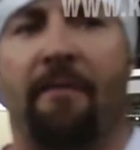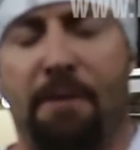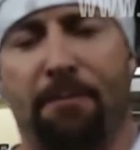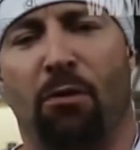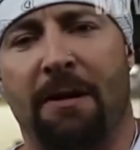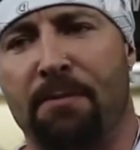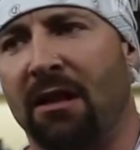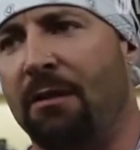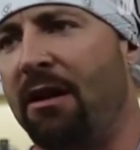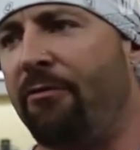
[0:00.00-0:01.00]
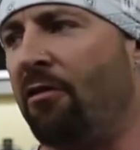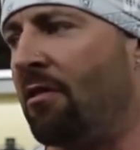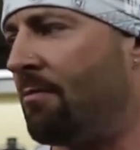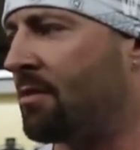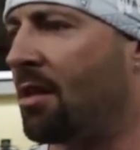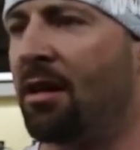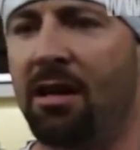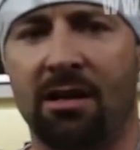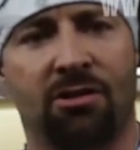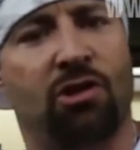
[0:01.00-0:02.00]
people want to build up their forearms,
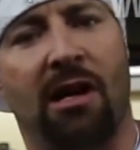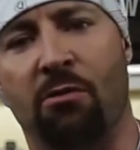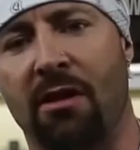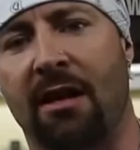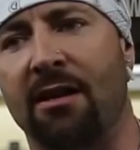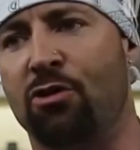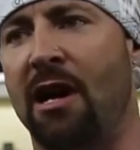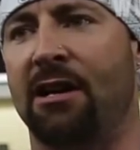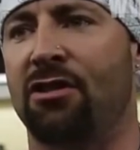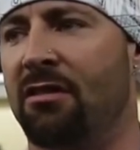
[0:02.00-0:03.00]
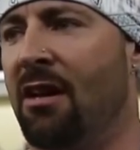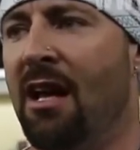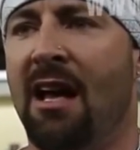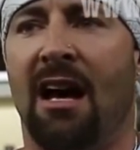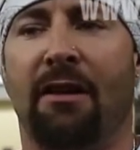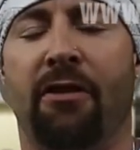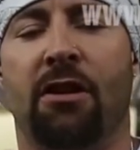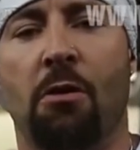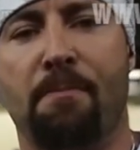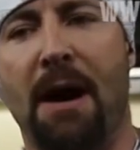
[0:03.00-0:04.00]
try it with a contraction, and if you're
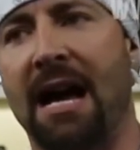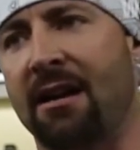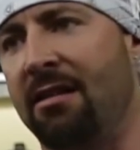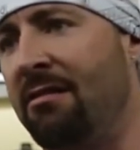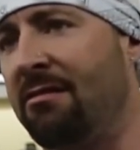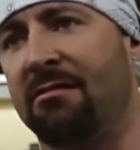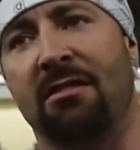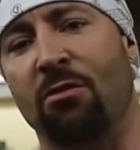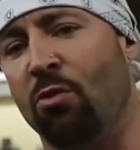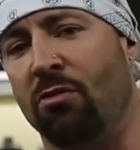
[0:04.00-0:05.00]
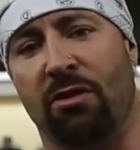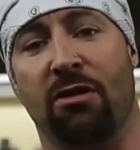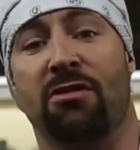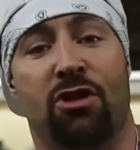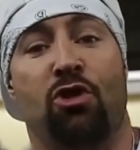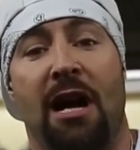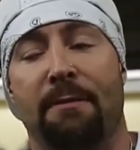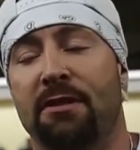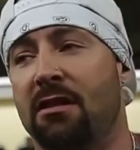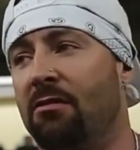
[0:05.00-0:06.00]
doing back, don't use
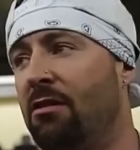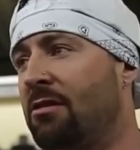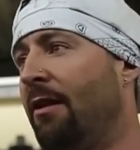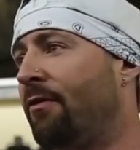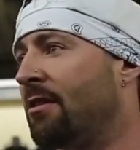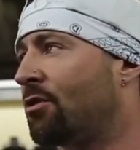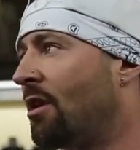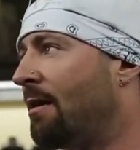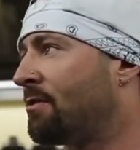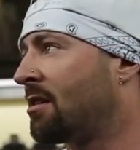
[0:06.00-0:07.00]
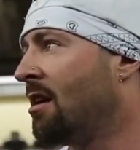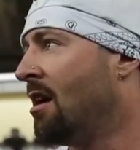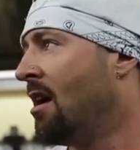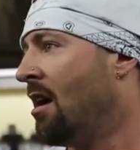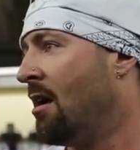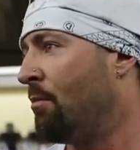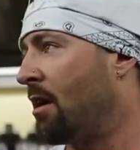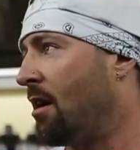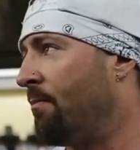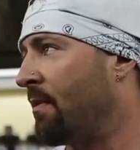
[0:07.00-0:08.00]
straps, don't use lifting straps.
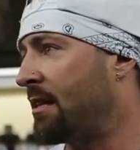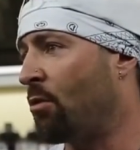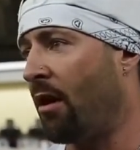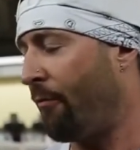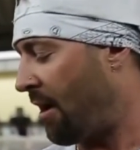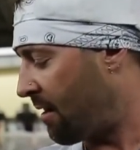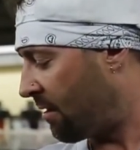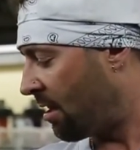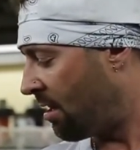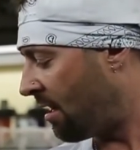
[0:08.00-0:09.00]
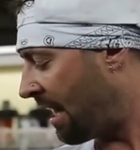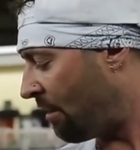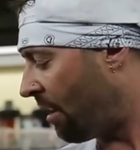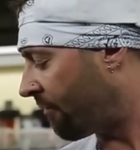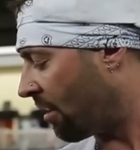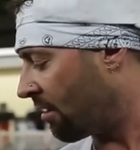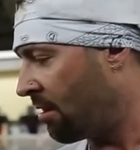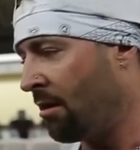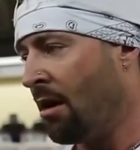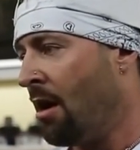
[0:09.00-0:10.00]
But that's why I find how I've got
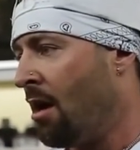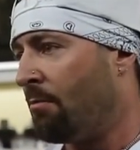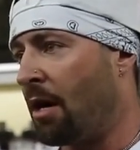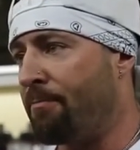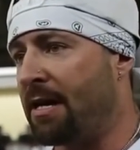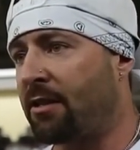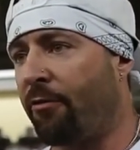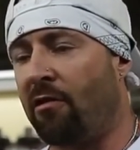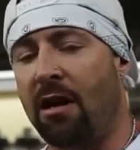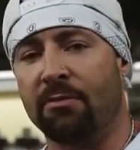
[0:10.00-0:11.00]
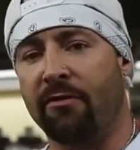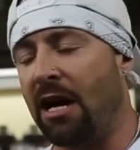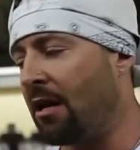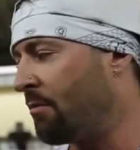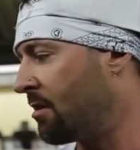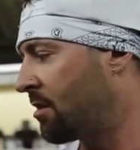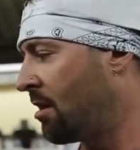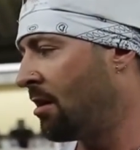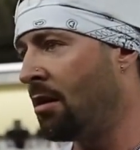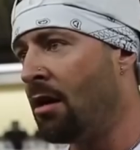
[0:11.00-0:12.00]
my best forearm development,
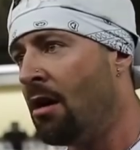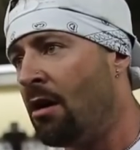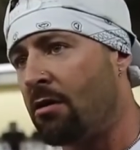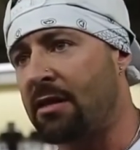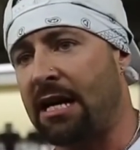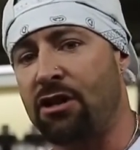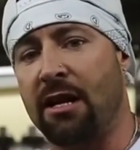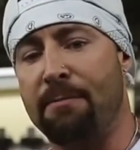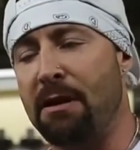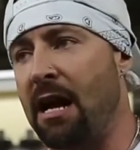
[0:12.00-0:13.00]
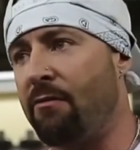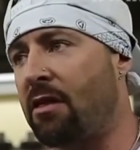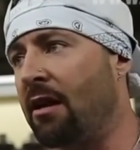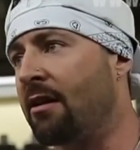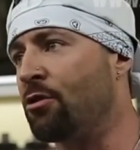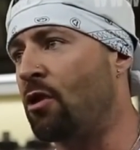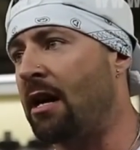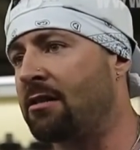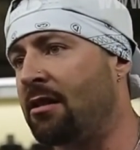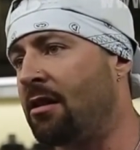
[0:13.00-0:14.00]
is actually keeping everything
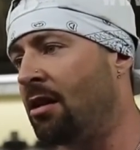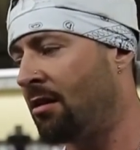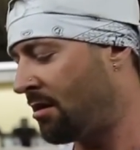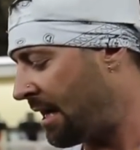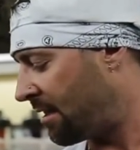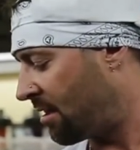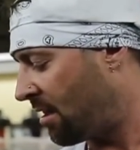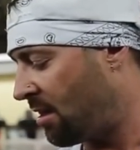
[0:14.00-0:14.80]
contracted, and